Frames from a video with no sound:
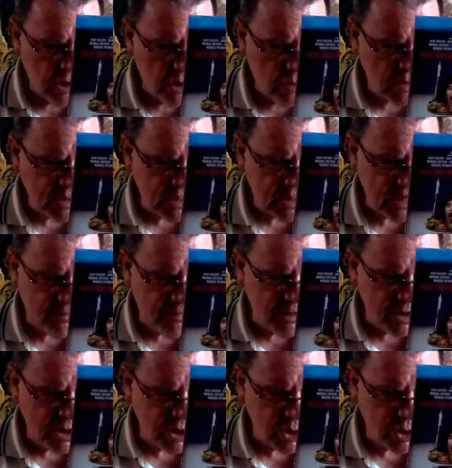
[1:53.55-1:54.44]
who was
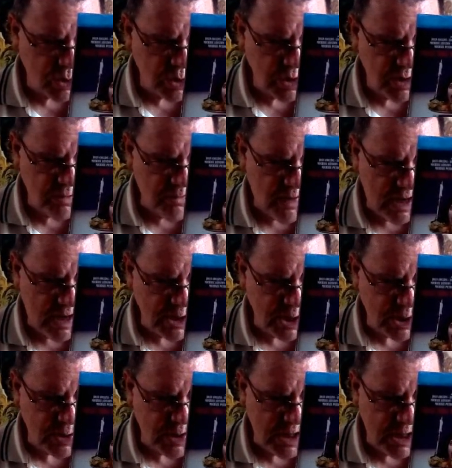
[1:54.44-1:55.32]
attempting to justify his
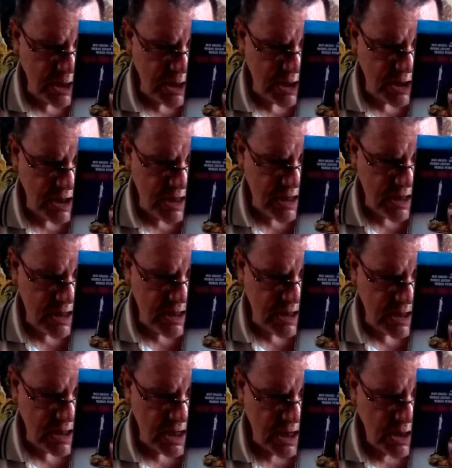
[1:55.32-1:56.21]
strange
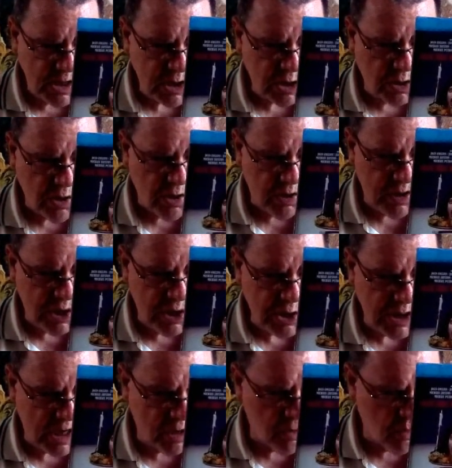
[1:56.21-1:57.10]
theories to colleague
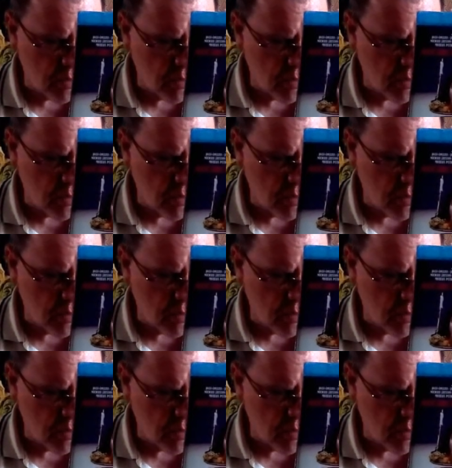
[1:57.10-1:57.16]
Jack